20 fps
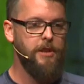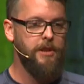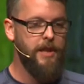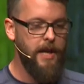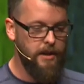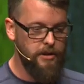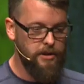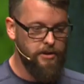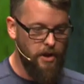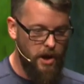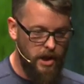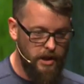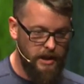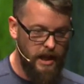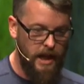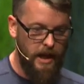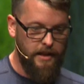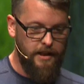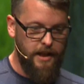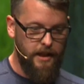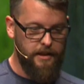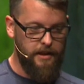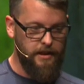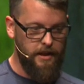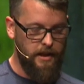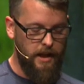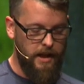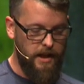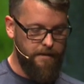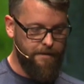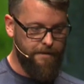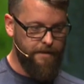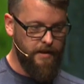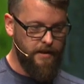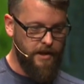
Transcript: they are taught that if